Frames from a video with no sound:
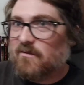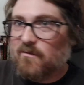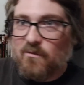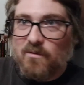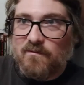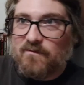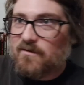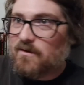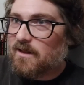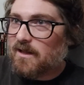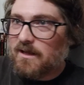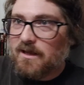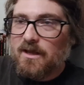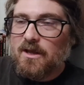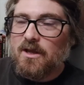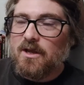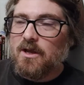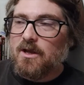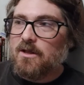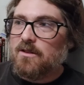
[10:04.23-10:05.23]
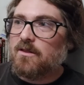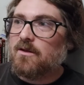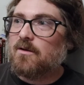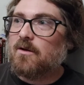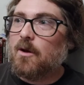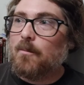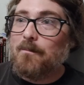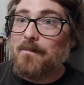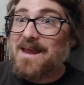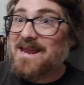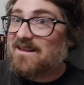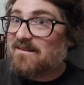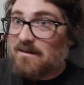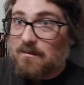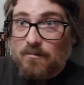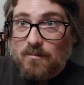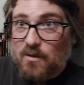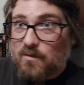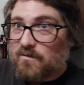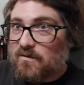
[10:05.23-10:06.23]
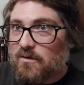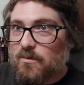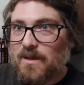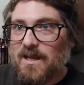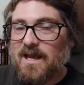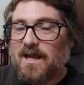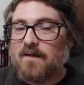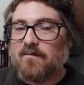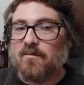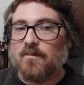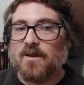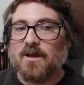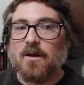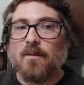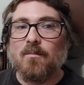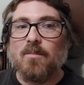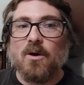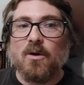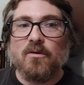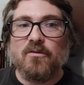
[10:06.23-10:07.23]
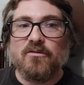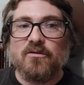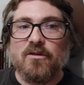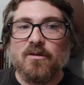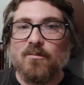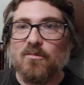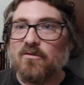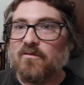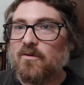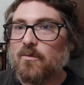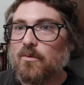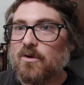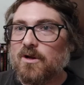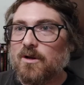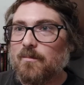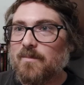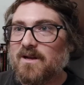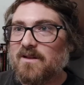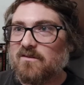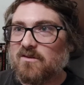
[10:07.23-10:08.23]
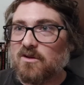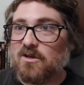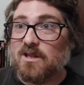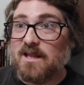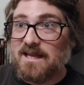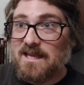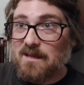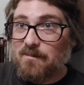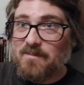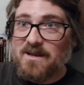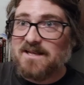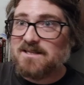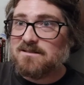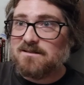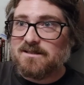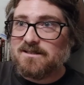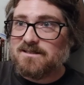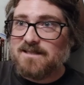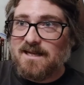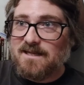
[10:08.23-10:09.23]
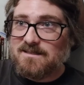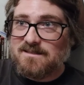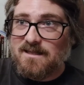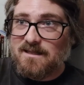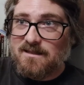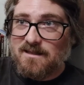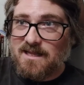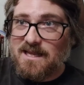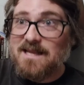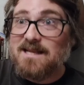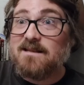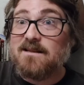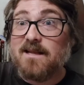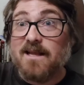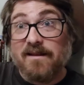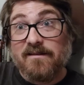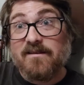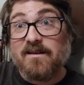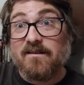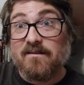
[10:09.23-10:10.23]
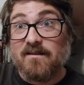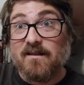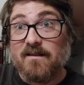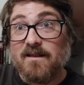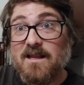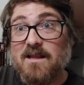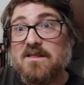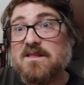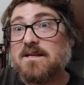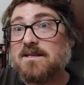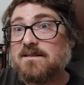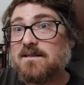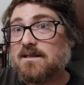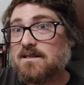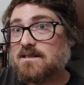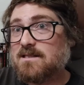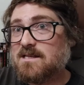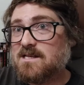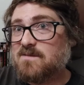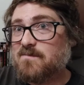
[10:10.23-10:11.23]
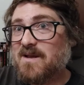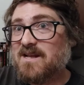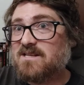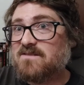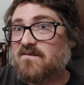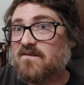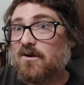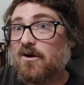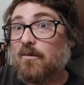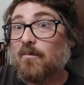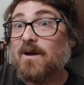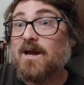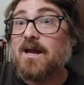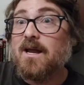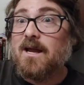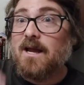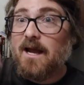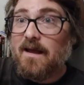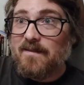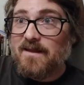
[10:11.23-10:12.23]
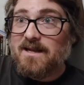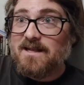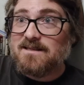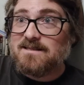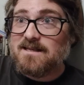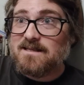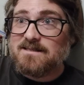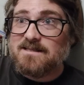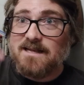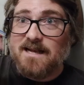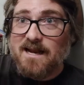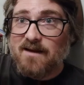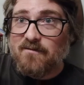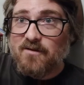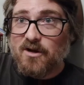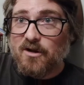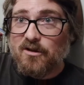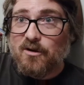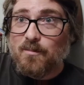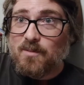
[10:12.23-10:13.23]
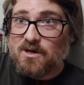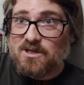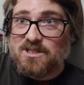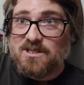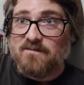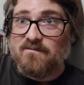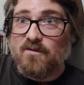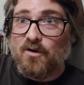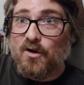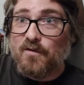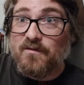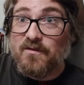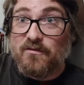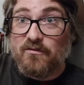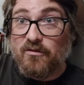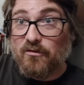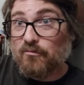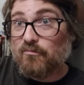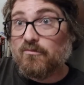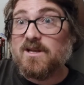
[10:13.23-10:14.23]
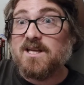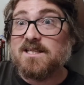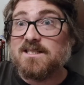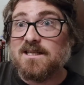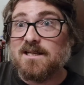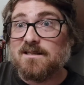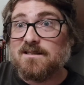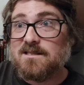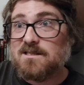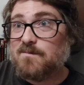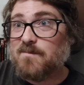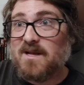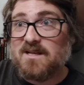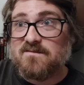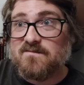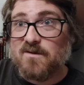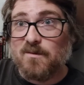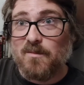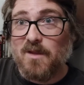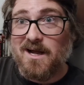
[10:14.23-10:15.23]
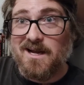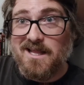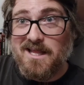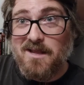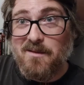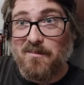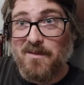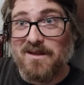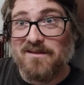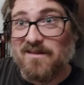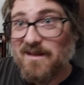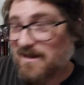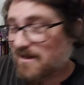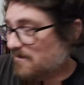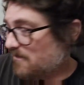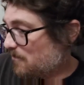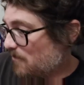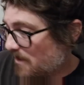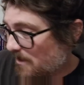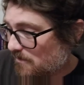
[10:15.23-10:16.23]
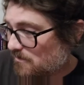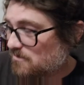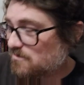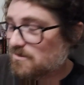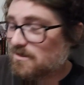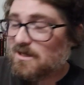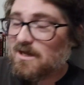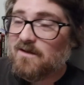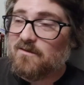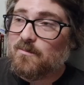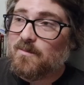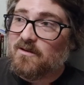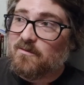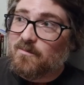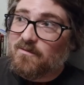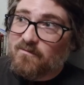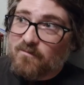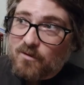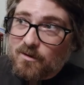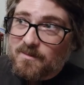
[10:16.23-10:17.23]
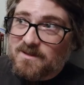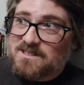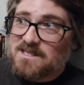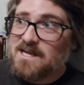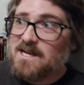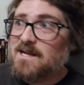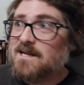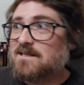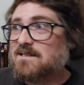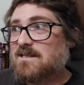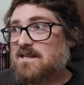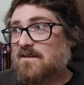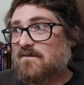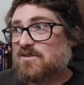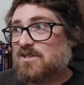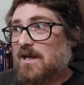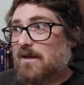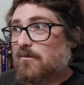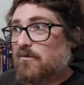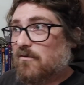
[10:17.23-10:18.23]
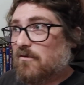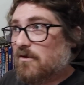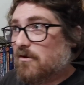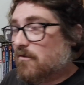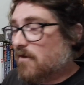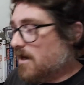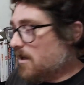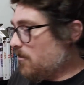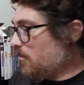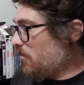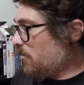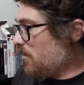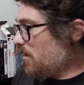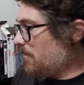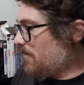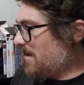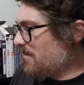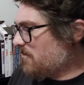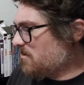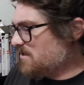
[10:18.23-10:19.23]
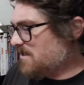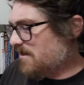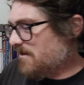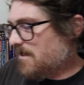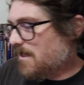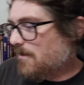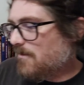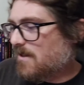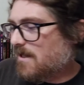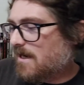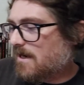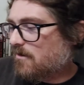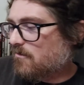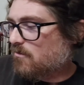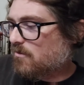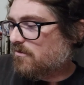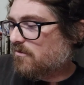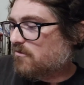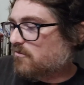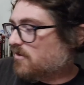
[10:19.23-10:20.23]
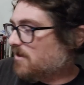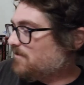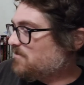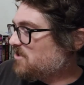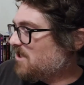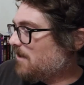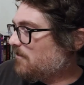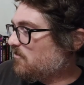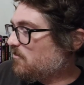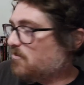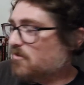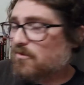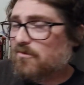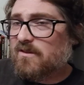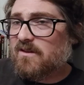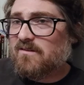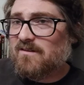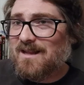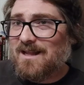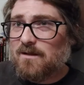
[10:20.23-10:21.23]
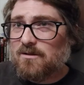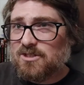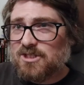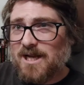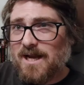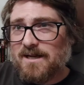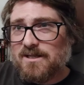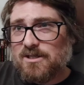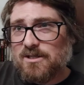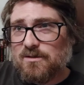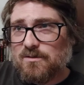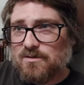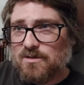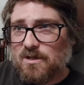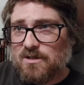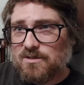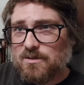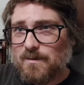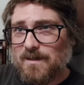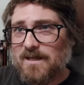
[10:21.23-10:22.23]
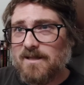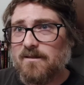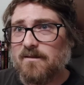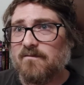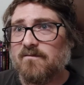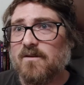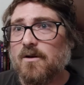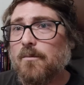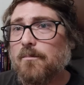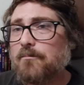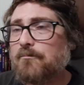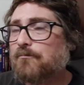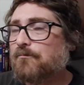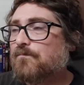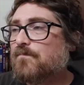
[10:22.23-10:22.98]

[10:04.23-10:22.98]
If it weren't for like the amazing music we had from the composer, the movie wouldn't have been as good. Like, he basically says that he says that he thinks this is his best film. And then he says that every other person involved is the reason it's his best film, not him. He's like, it's Michael Dudikoff's best performance. Steve James is incredible. I wrote down the name of the guy who wrote the script, James Booth. He's an English actor who's also in the film.